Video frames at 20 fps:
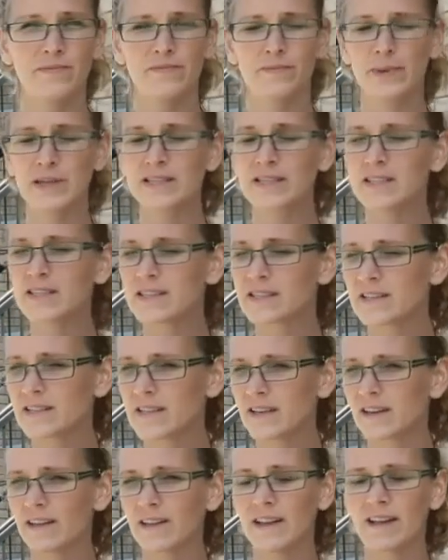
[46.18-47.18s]
business
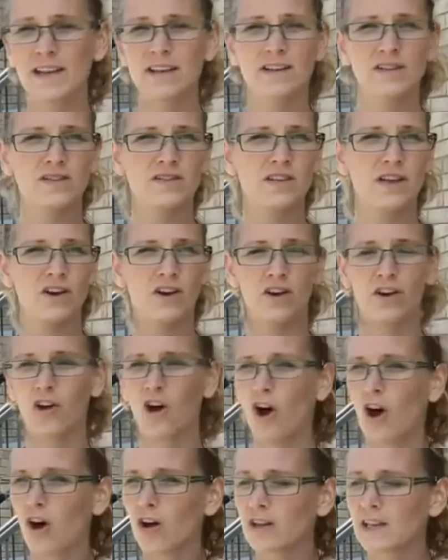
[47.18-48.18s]
dealings or
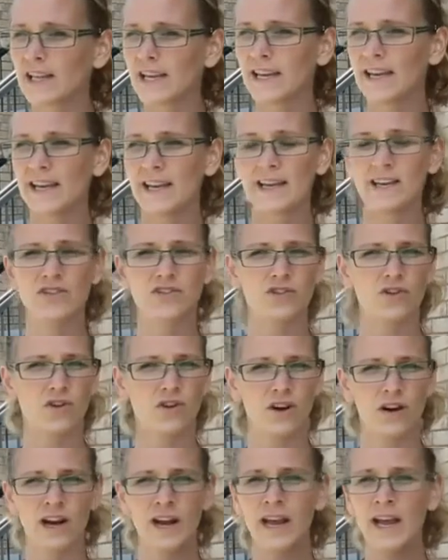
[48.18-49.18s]
colleagues
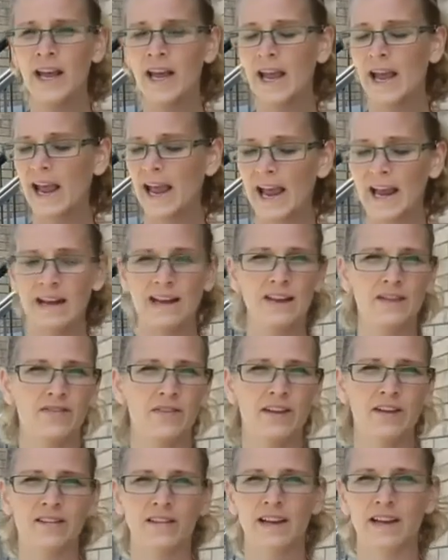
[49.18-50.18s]
or
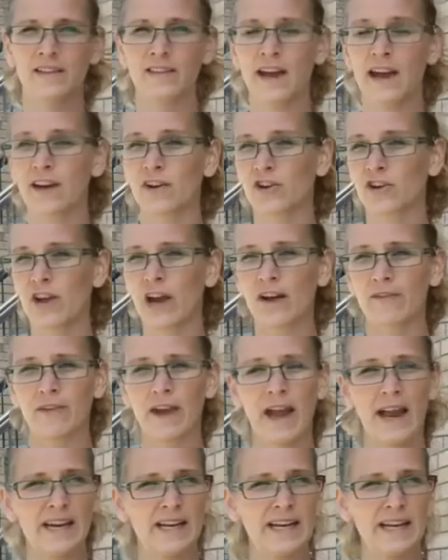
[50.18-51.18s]
anything like that, or you have
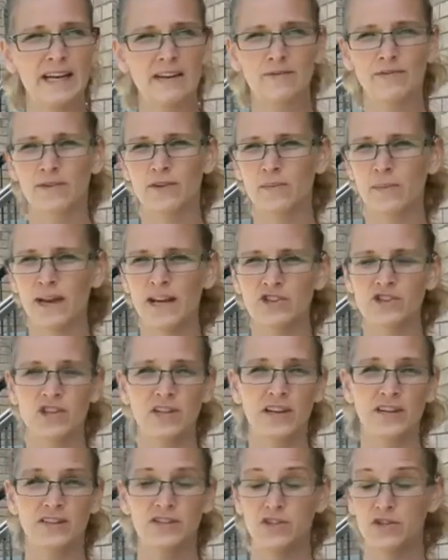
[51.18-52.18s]
any
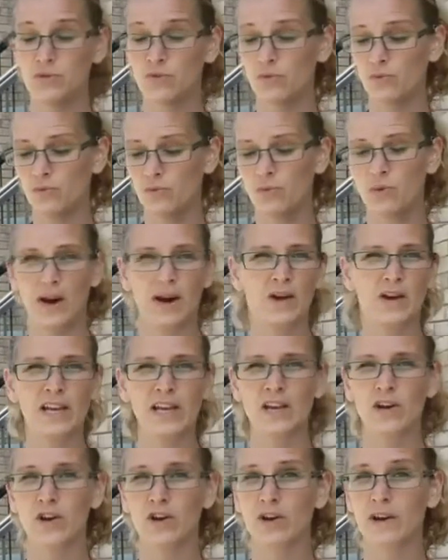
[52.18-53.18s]
information as to where
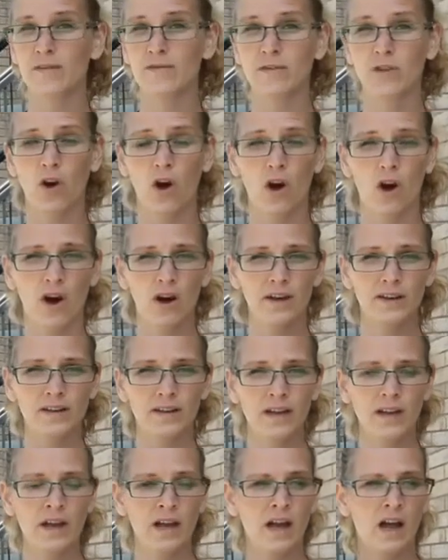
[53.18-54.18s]
he could have
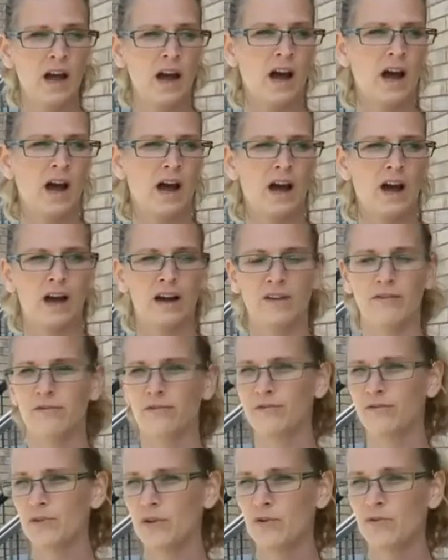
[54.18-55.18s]
gone, if
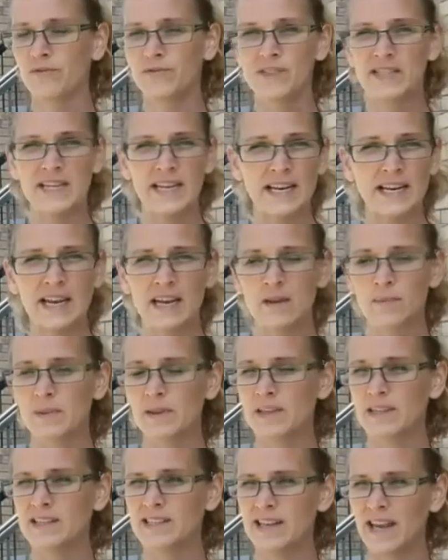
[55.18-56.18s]
you've seen him
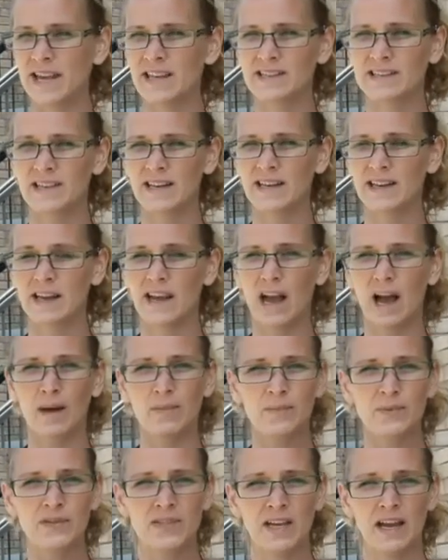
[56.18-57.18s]
in the days leading
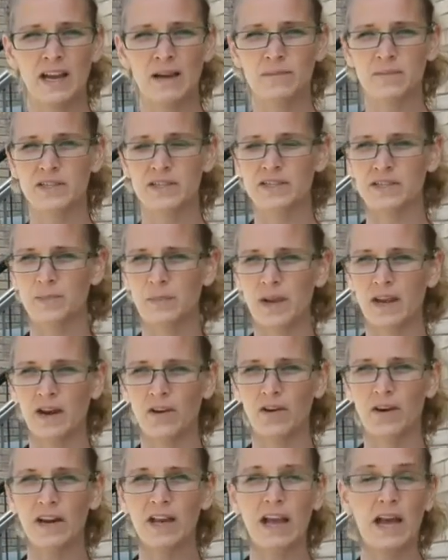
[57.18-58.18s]
up to him
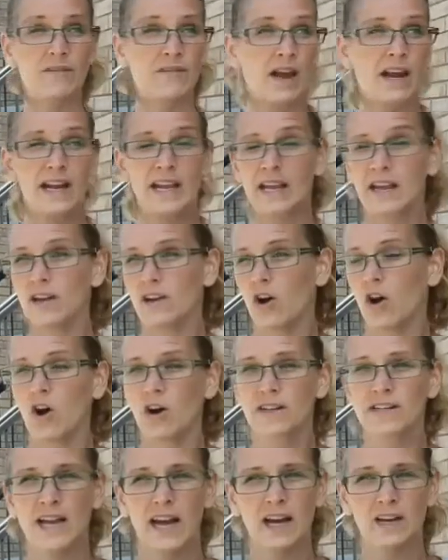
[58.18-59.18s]
disappearing, have any
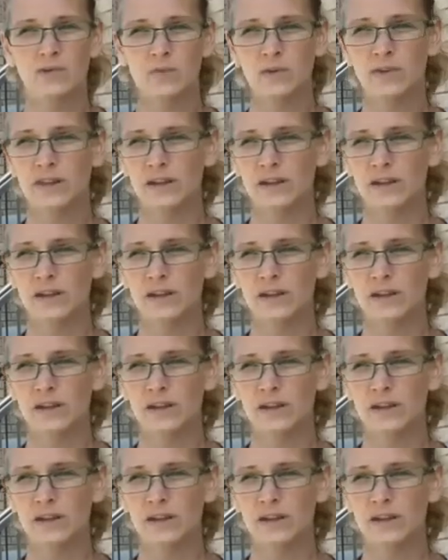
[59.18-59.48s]
contact with